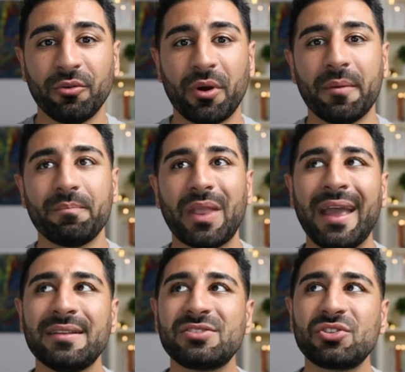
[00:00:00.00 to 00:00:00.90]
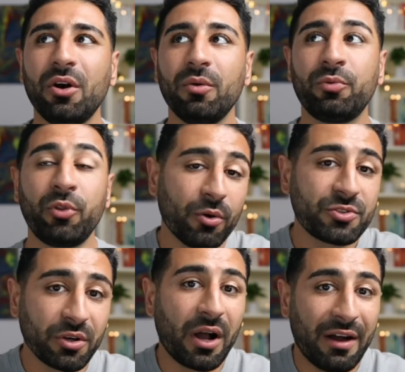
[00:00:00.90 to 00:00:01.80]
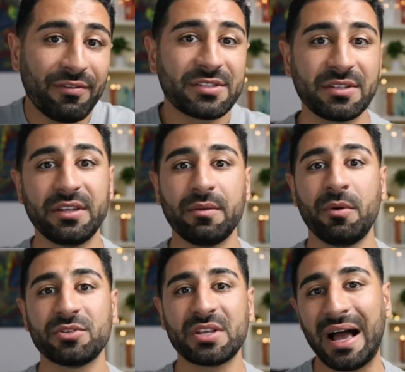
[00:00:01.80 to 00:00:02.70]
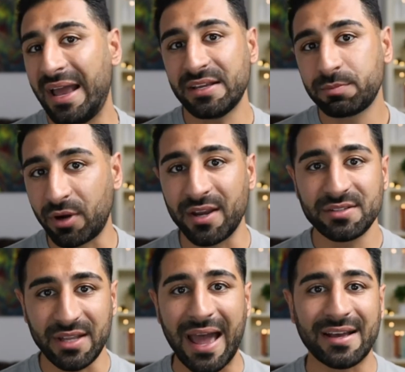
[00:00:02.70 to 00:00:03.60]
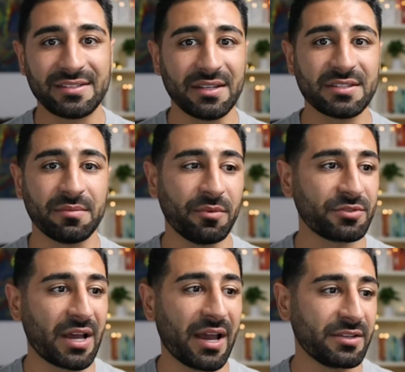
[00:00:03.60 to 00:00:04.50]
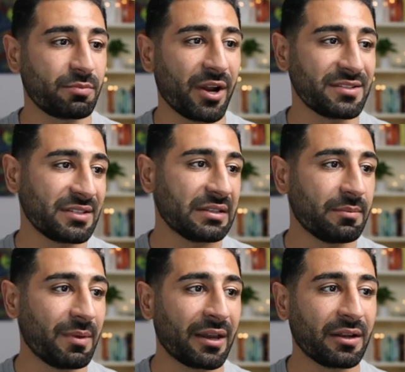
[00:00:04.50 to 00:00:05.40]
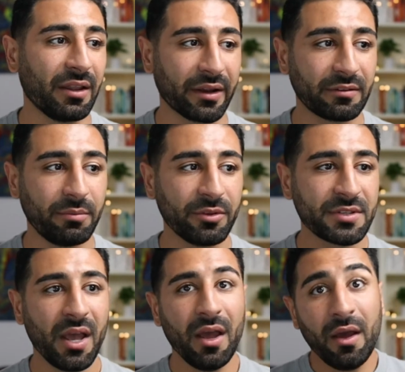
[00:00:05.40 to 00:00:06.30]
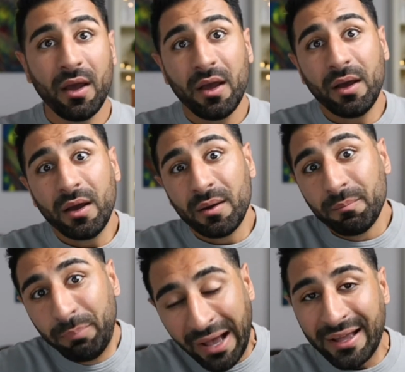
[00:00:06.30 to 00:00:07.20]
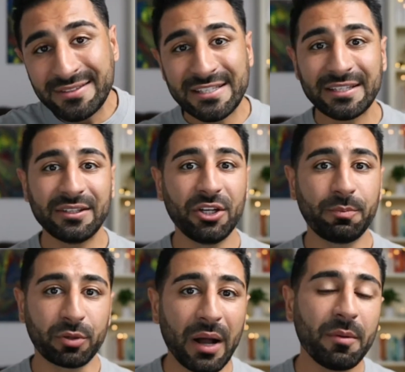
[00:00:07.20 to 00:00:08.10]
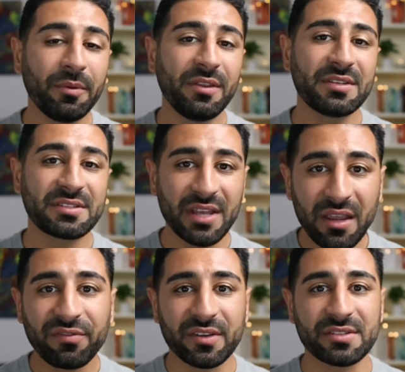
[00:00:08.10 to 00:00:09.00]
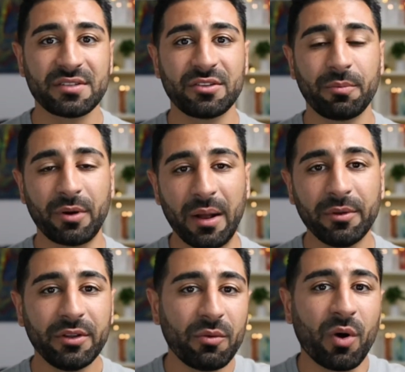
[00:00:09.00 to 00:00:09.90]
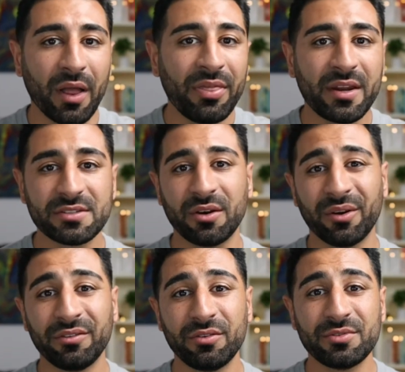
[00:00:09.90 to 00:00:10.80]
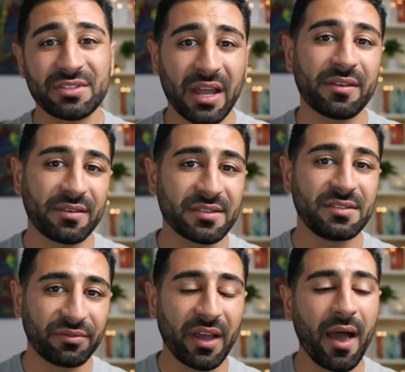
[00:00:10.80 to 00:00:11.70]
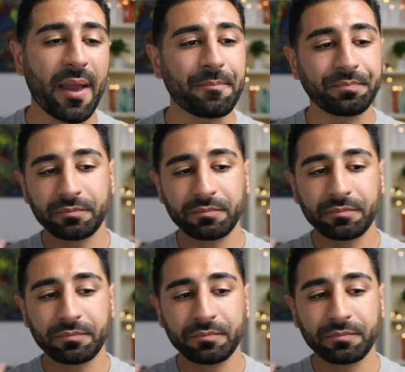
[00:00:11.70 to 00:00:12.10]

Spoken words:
run. And so those are obviously the most highest priced assets, the most highest priced in-demand collectibles. But they're probably the safest. They're probably the one that is going to stand the test of time.